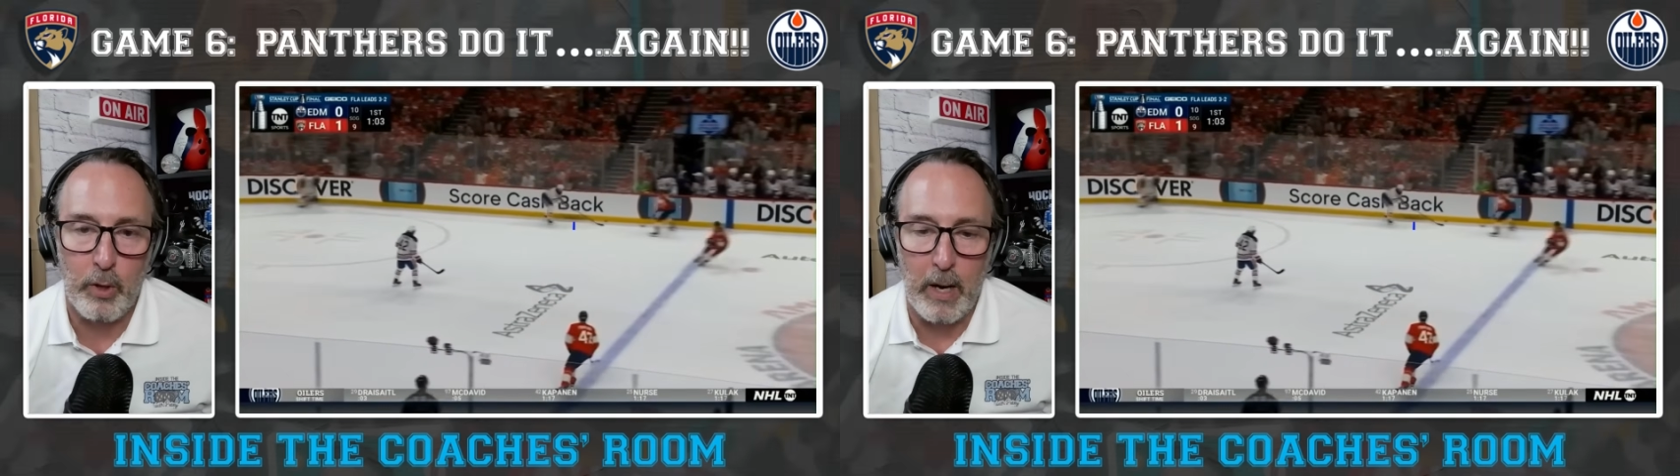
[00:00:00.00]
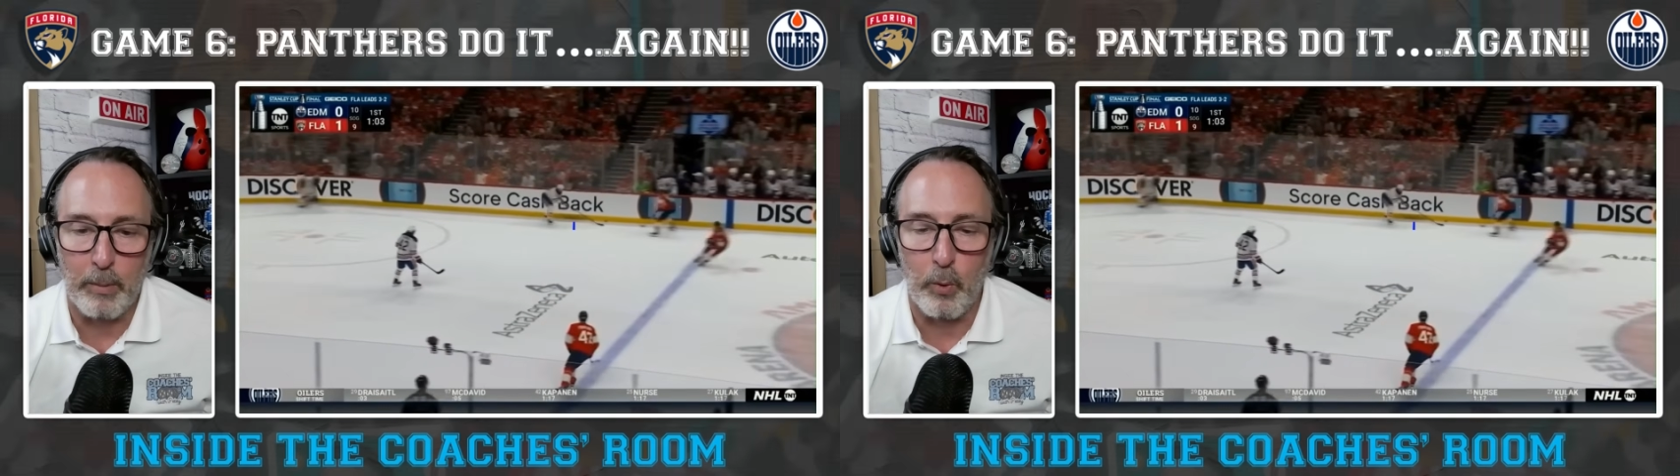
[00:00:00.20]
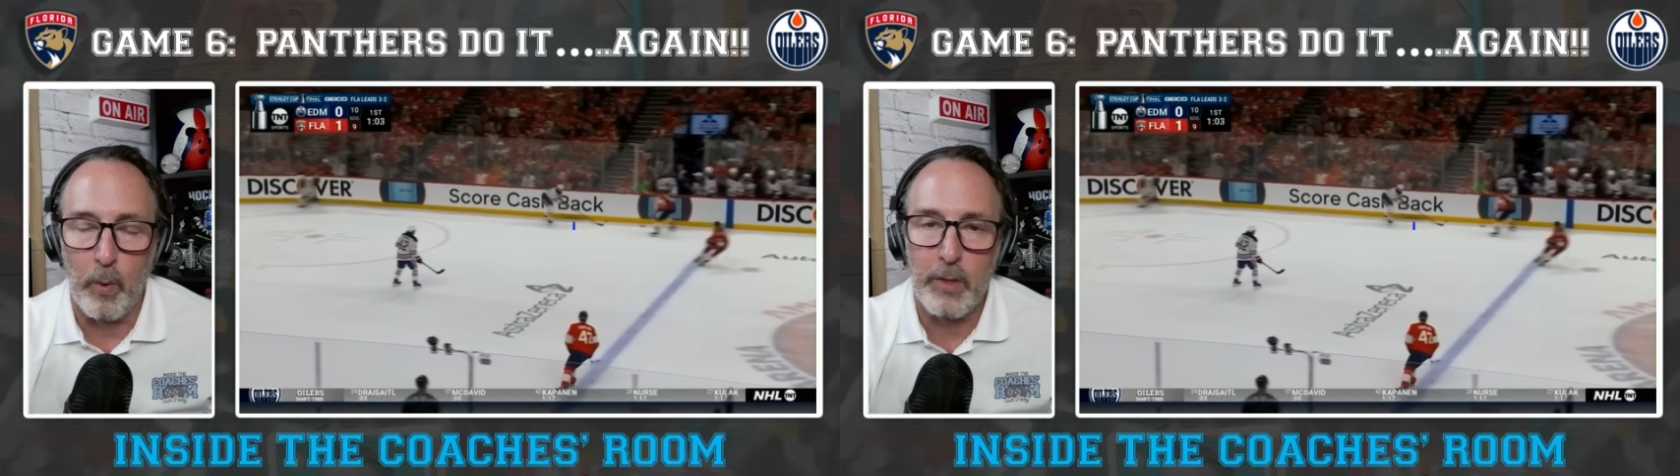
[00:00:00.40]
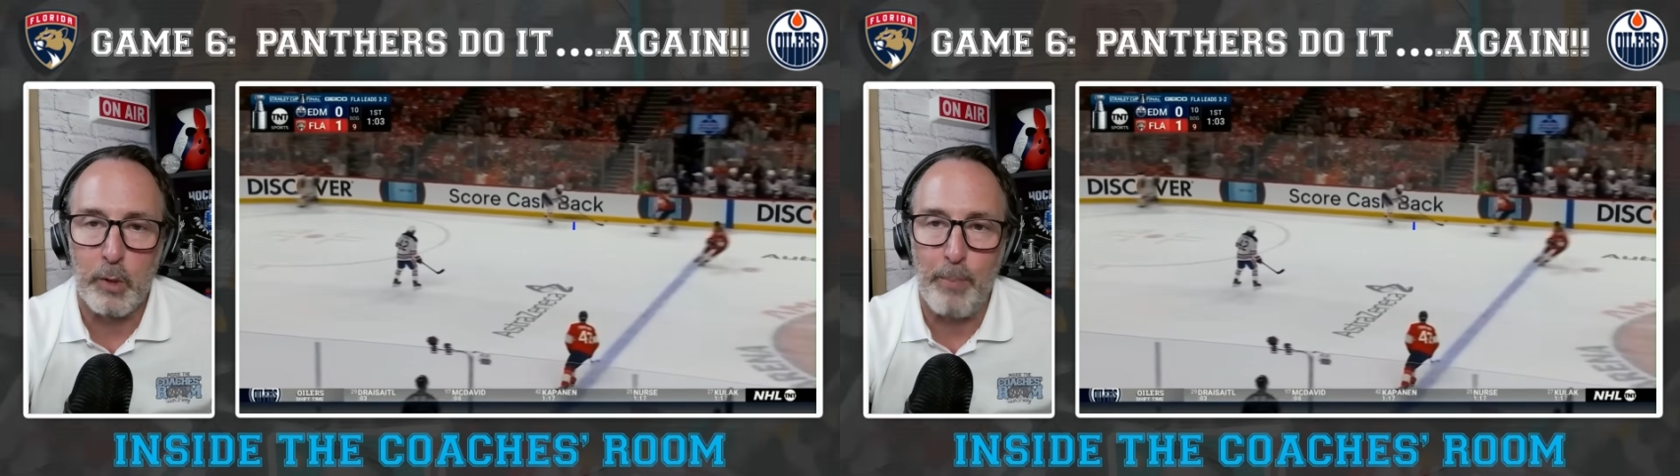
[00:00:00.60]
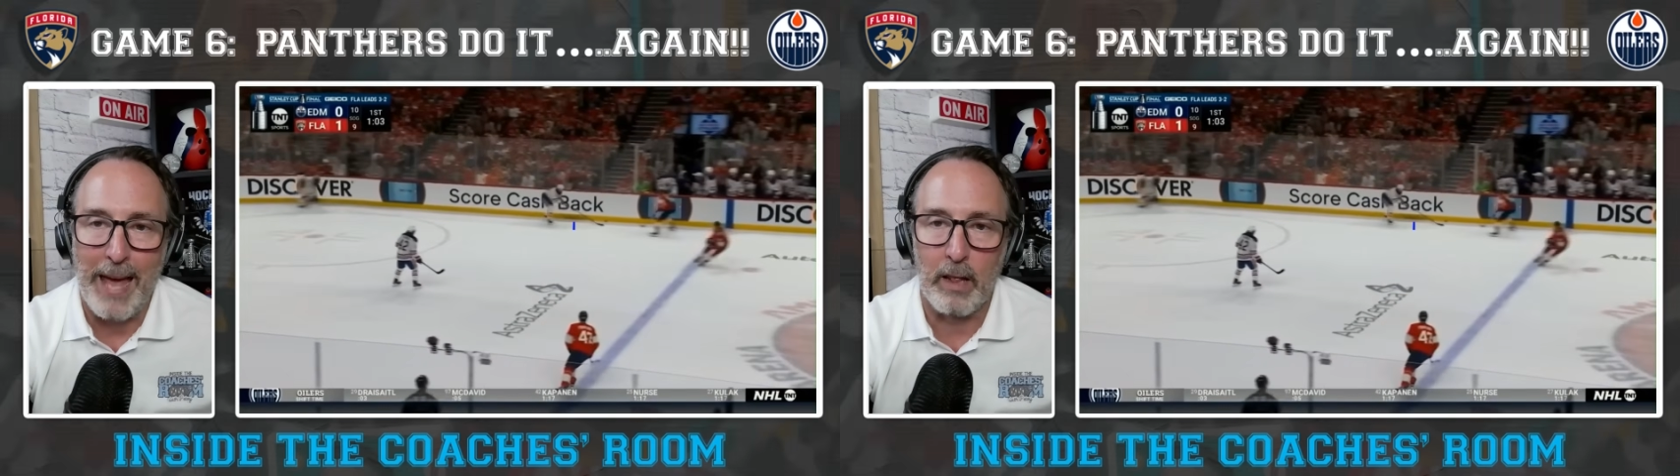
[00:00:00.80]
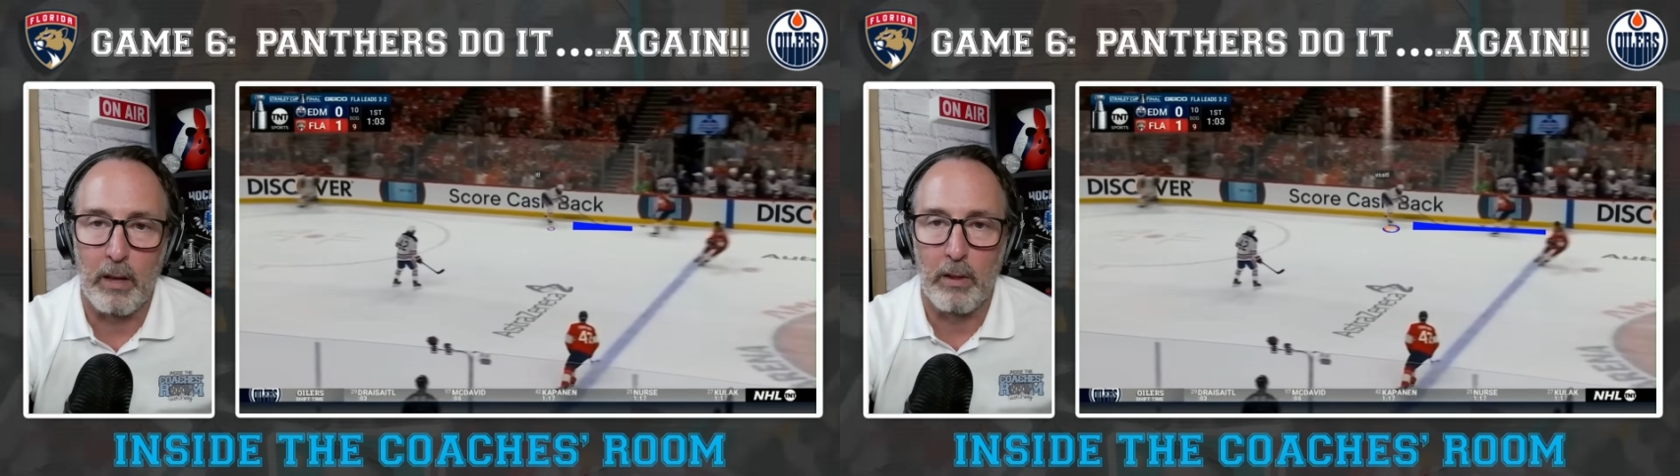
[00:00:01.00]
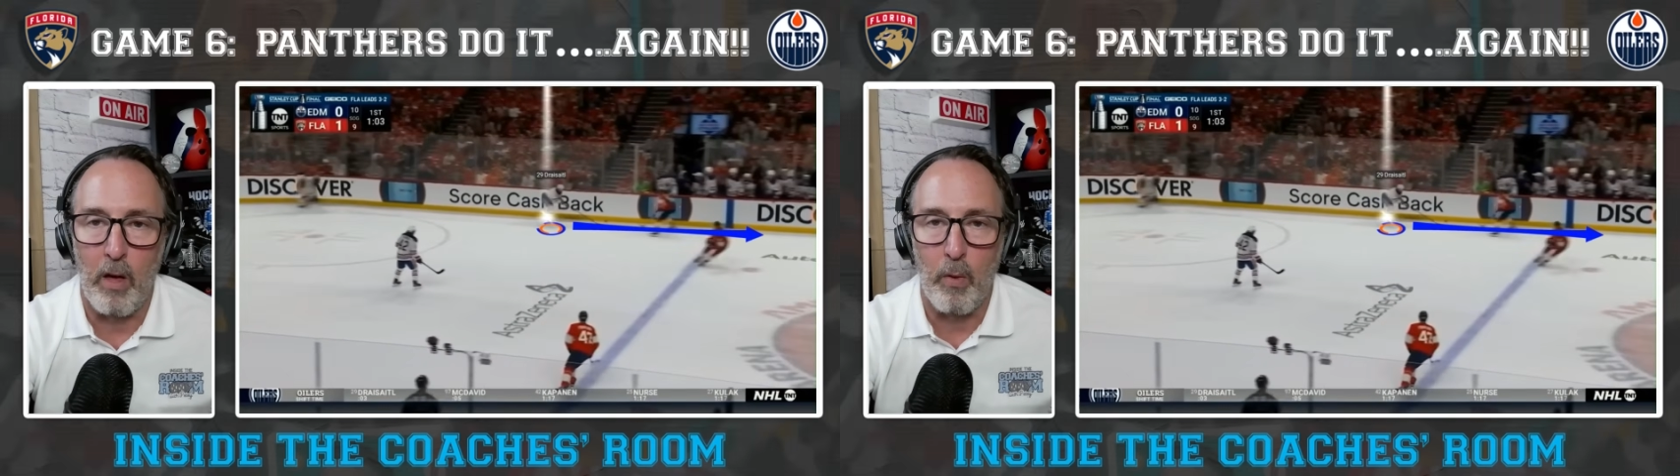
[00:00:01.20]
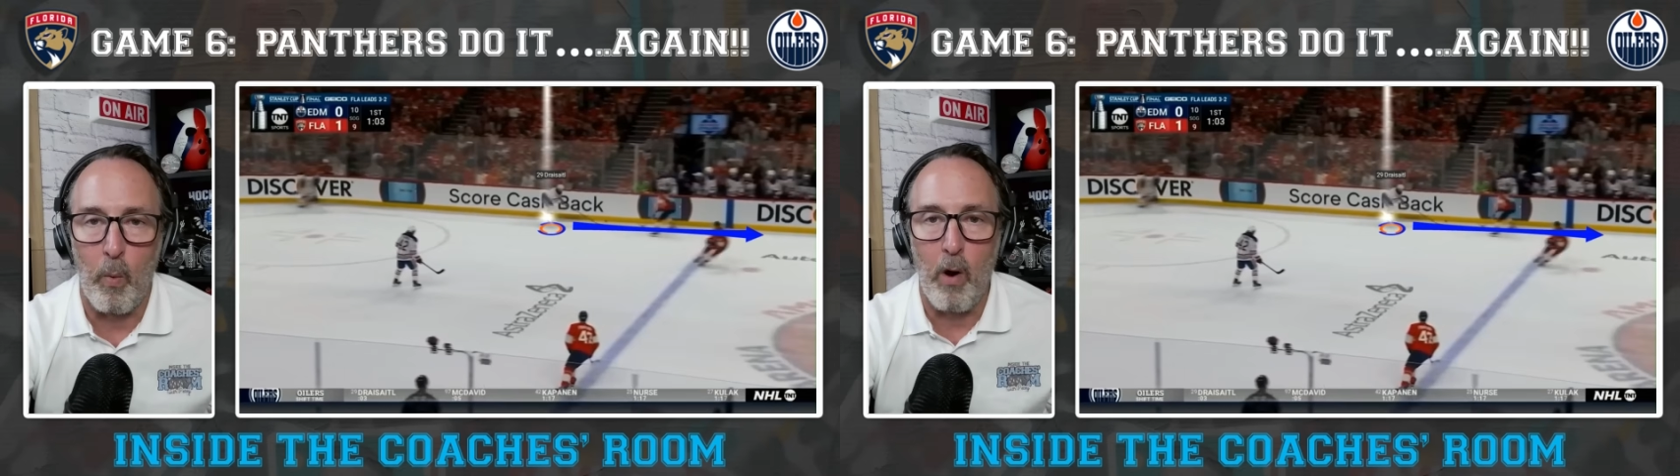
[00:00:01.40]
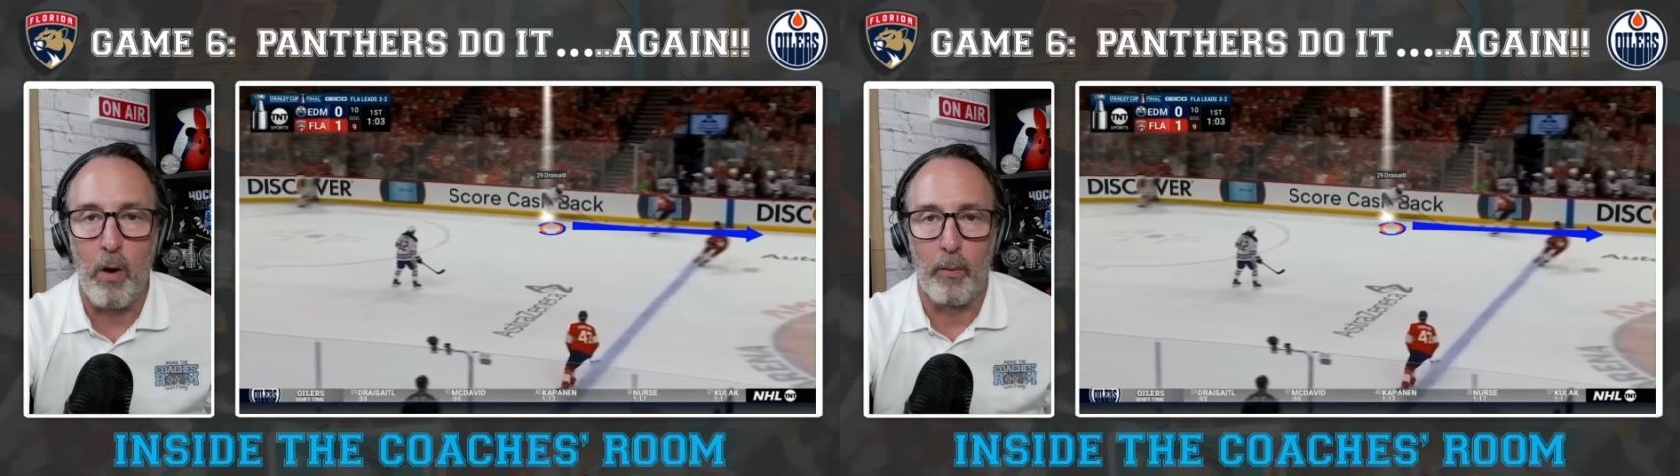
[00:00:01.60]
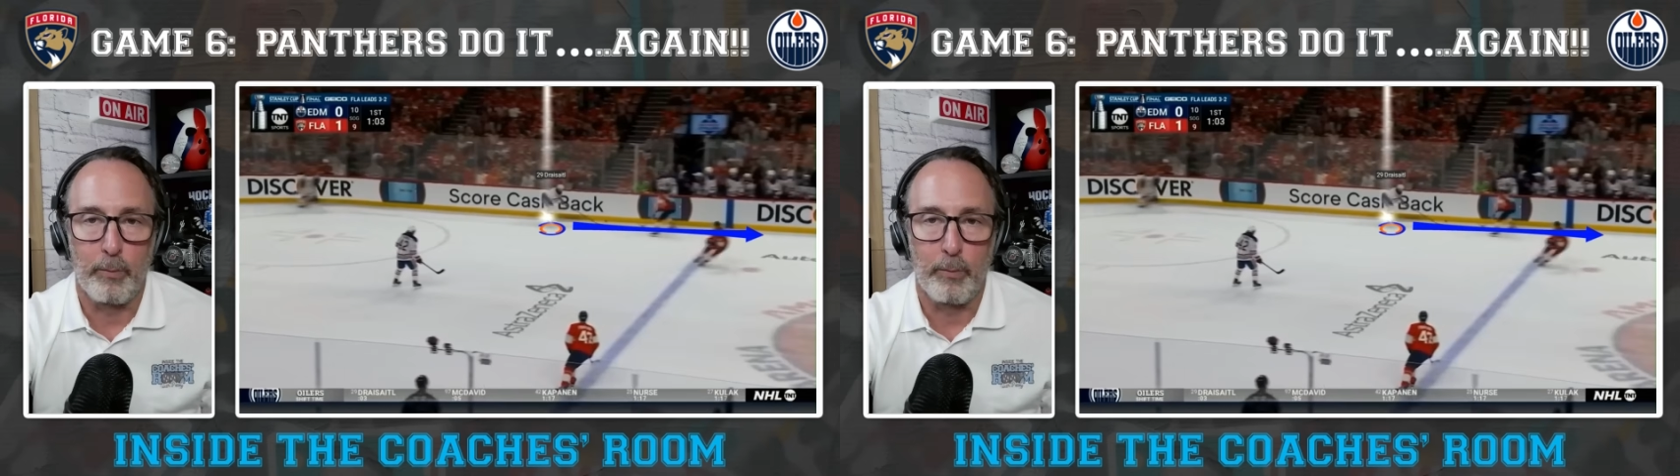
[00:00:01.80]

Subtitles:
are able to win this battle along the wall.